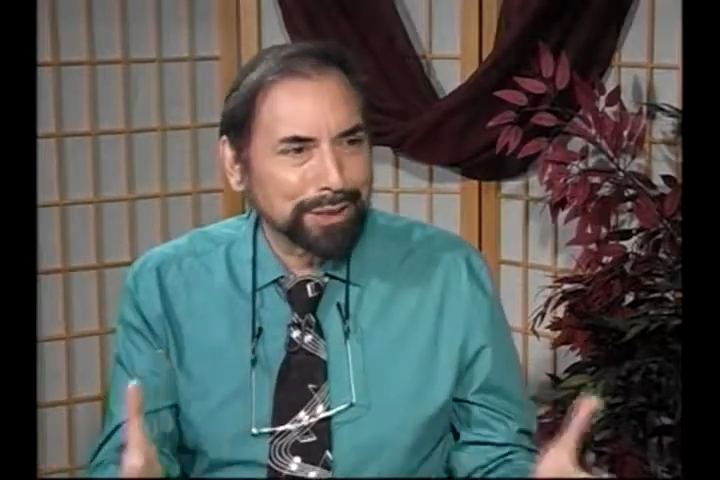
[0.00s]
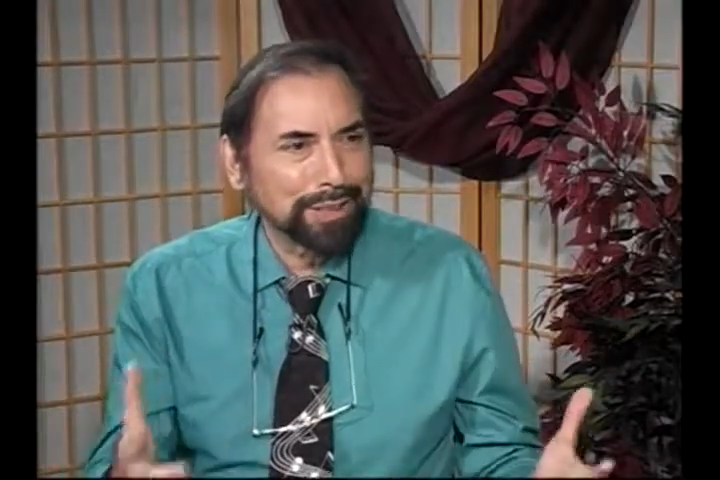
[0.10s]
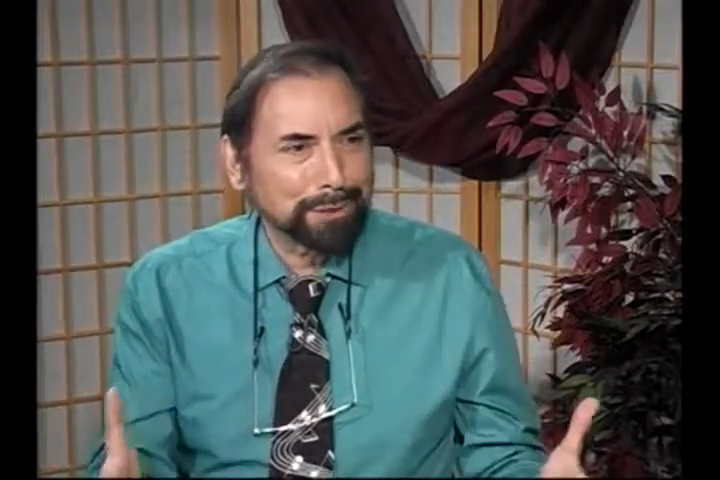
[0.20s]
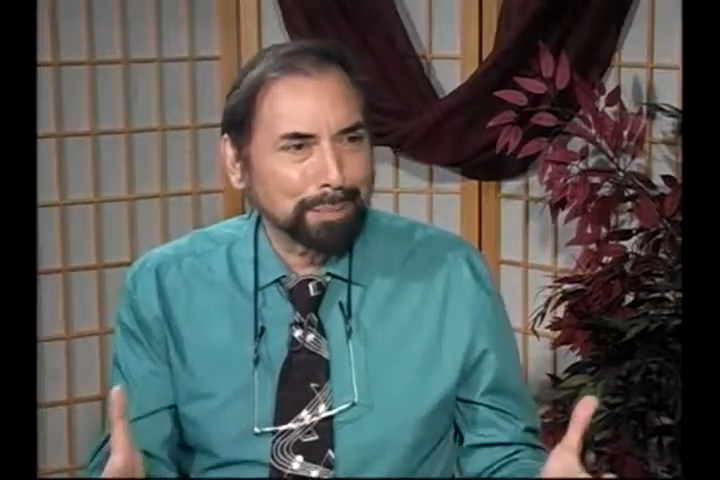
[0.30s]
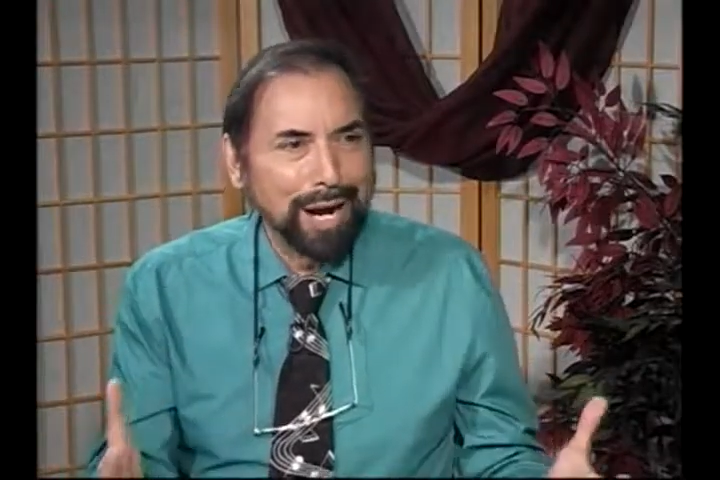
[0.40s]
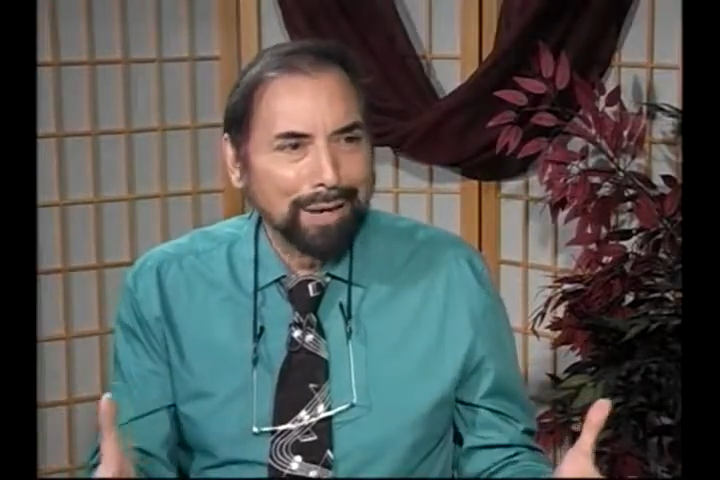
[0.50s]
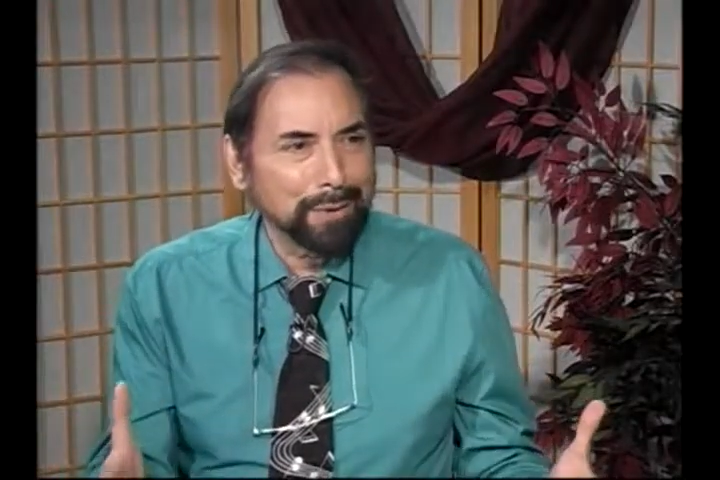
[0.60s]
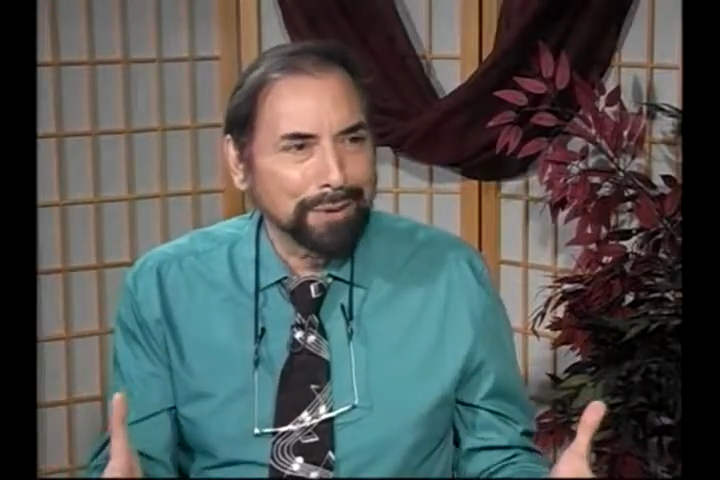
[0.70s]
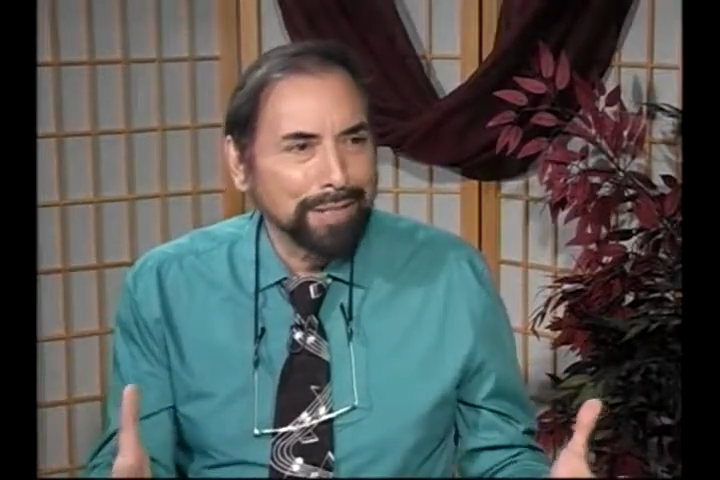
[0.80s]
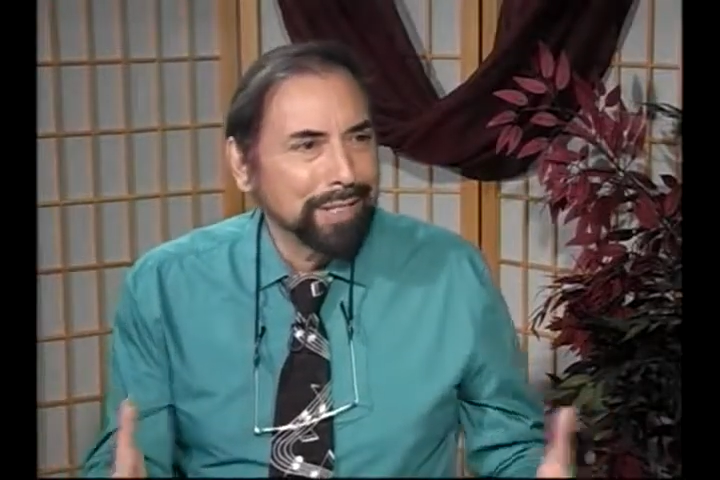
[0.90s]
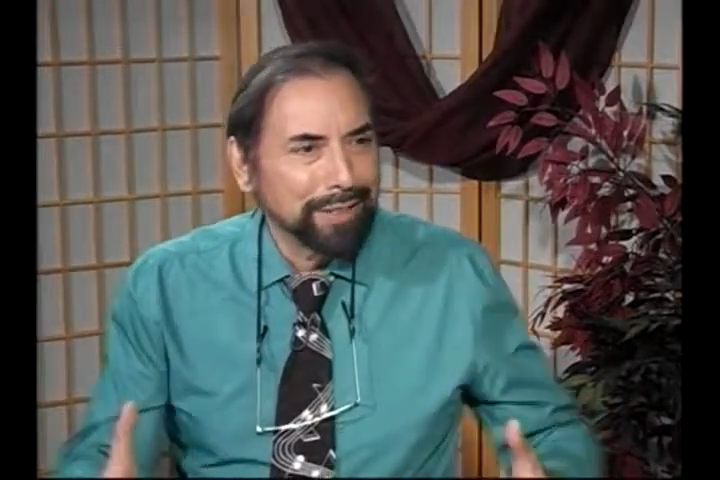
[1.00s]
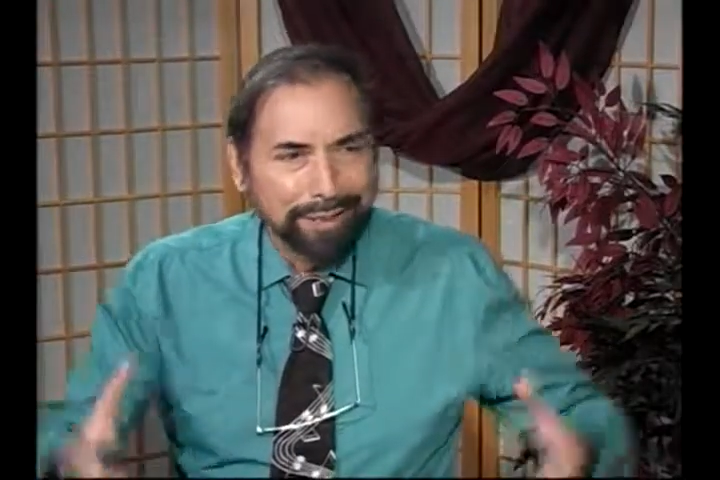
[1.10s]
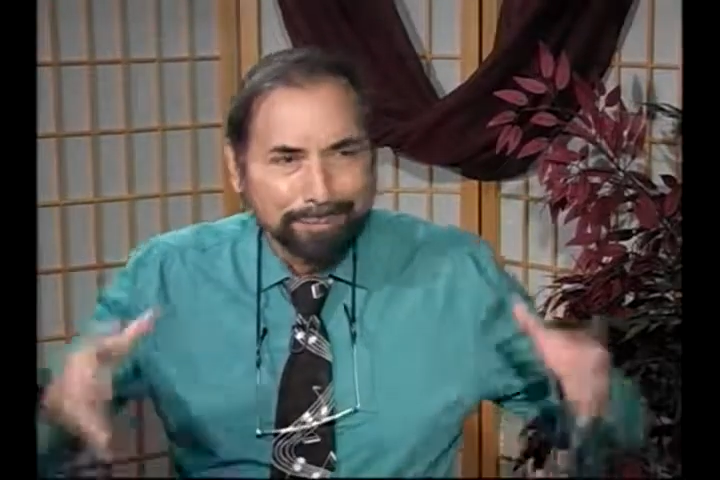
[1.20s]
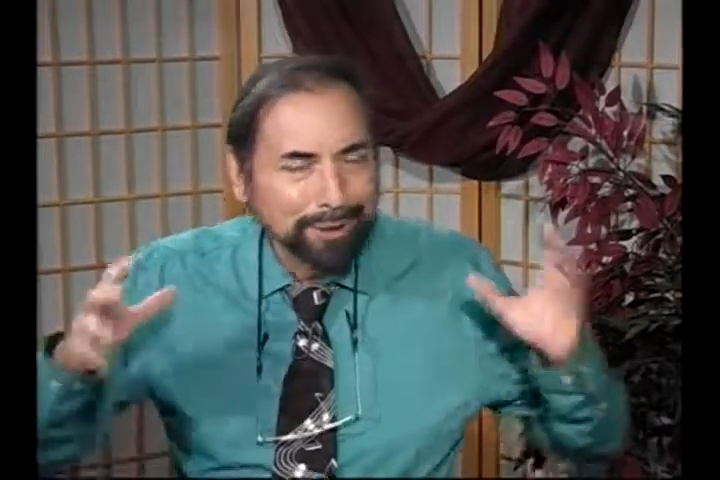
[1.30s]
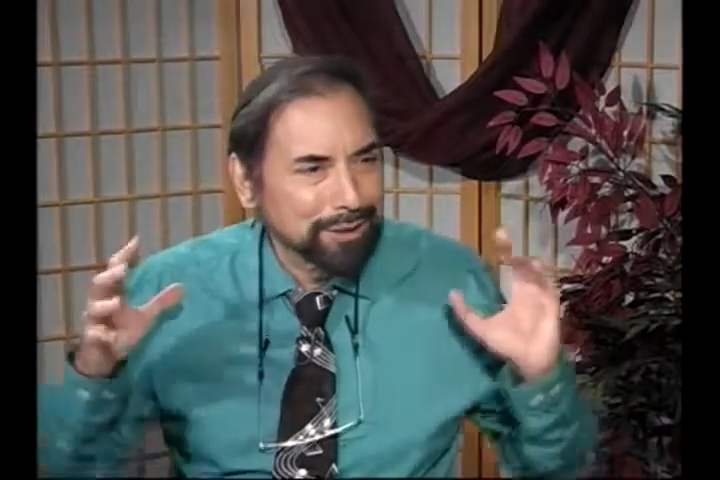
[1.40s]
such power
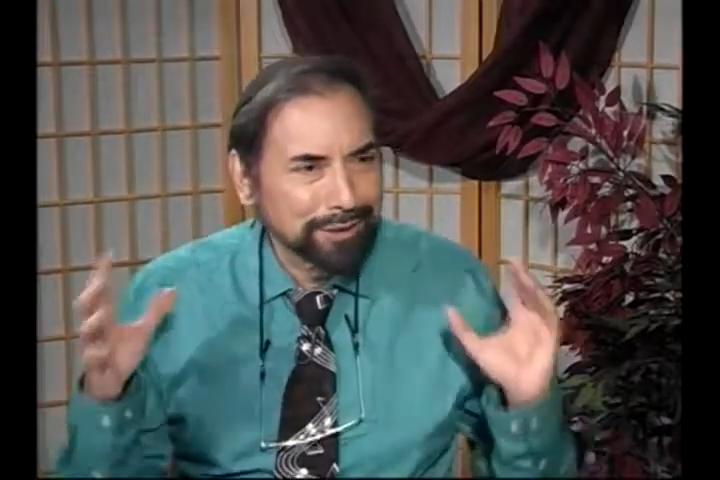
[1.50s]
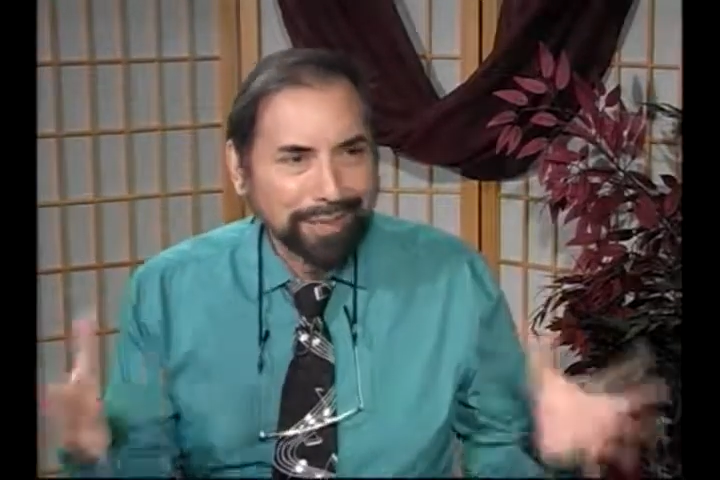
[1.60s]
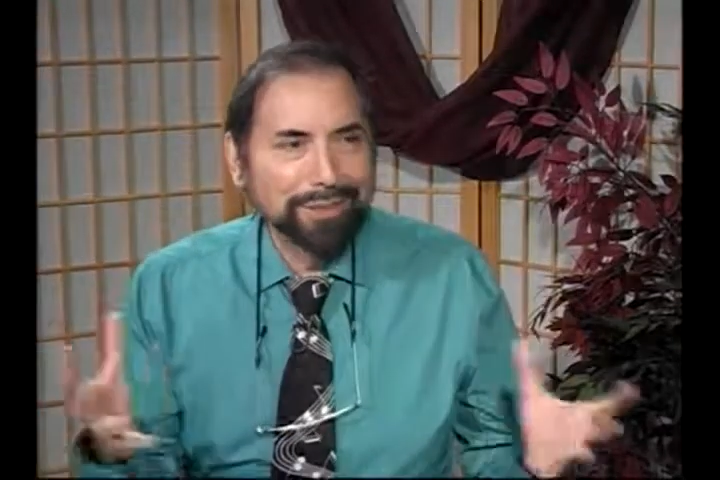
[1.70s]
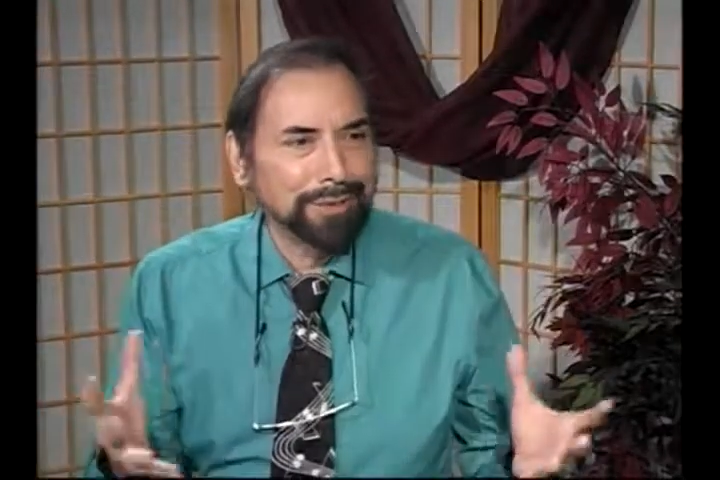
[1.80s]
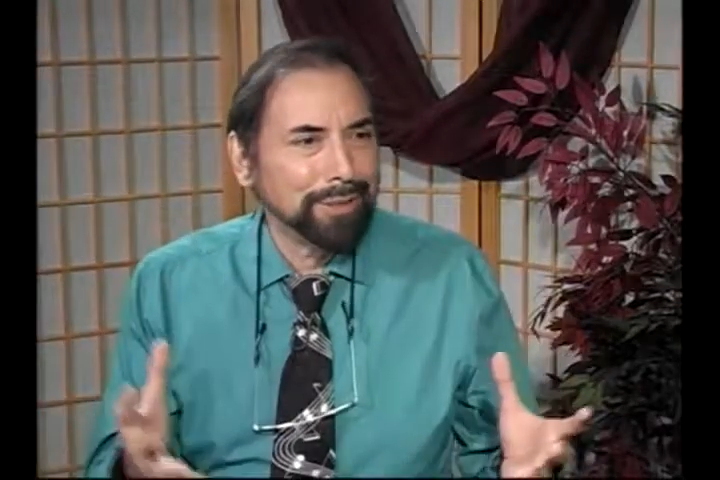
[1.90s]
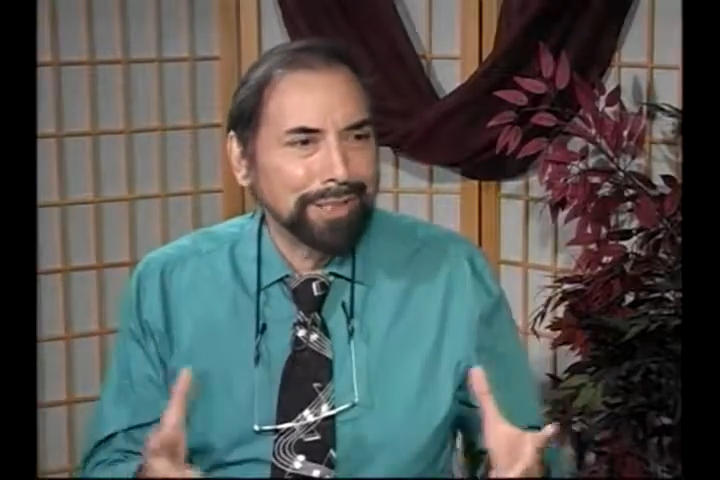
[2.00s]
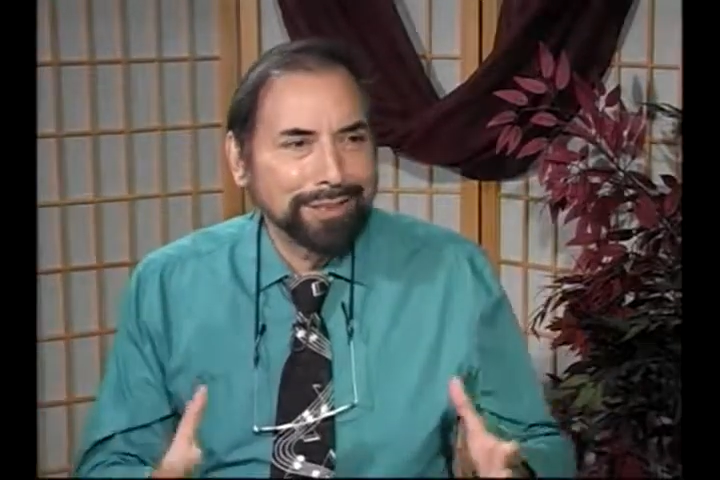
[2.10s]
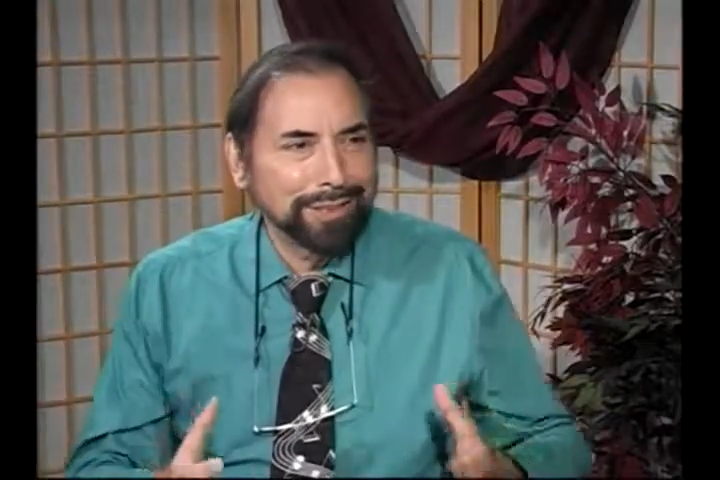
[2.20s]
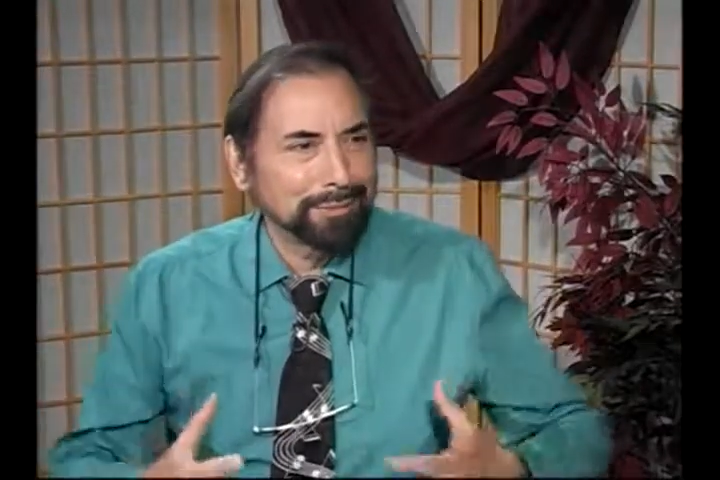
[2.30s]
that there was thunderings.